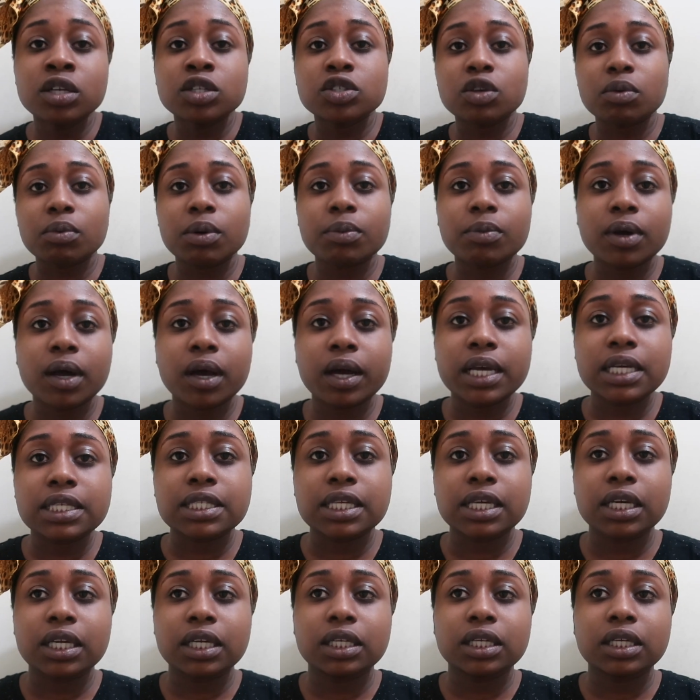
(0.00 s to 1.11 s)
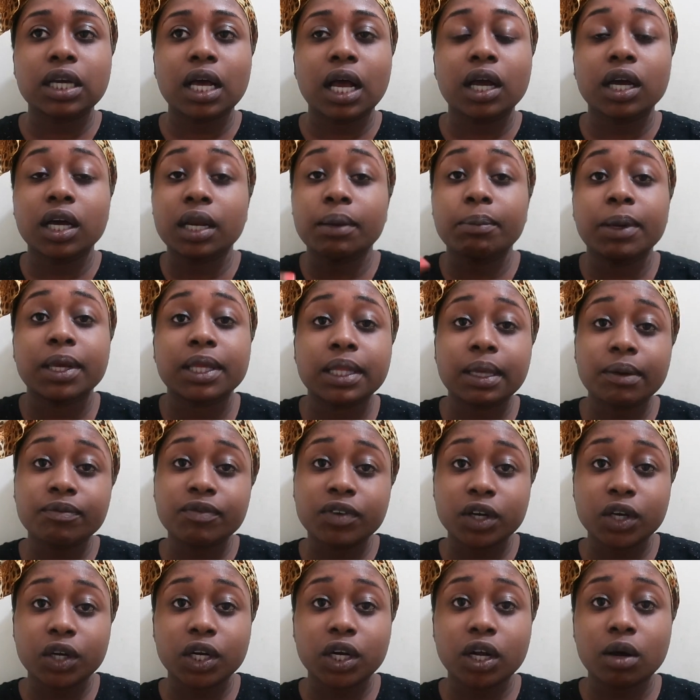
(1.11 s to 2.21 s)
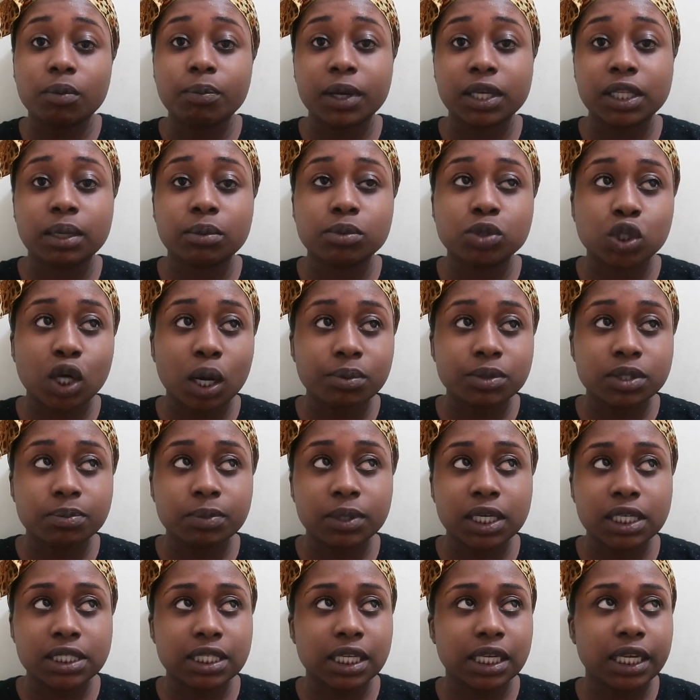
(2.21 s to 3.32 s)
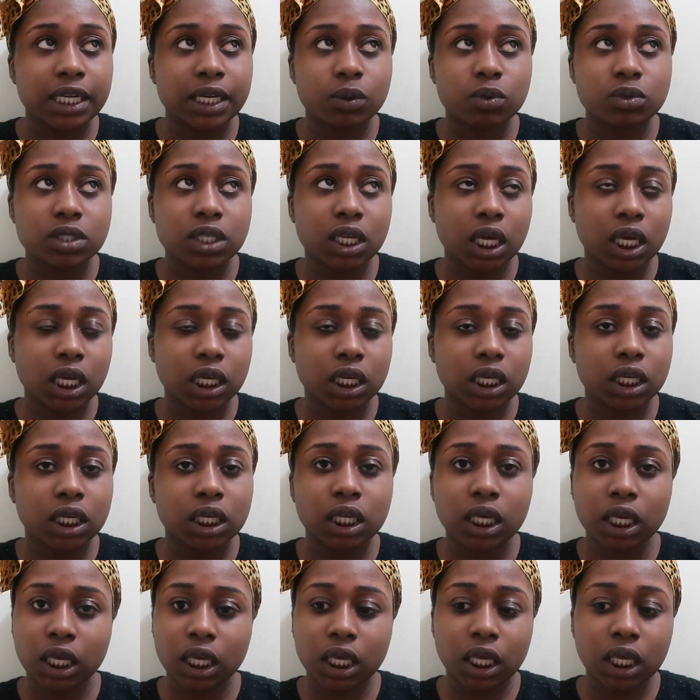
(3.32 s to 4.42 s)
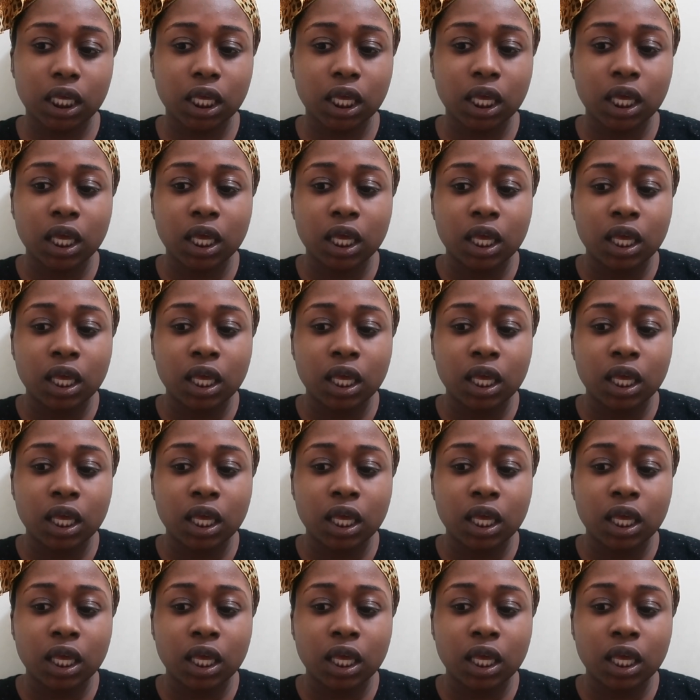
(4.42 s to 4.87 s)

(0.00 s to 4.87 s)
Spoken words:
So remember how I said I'm gonna make them figure it out, make them drop to me, because the lady was like, okay,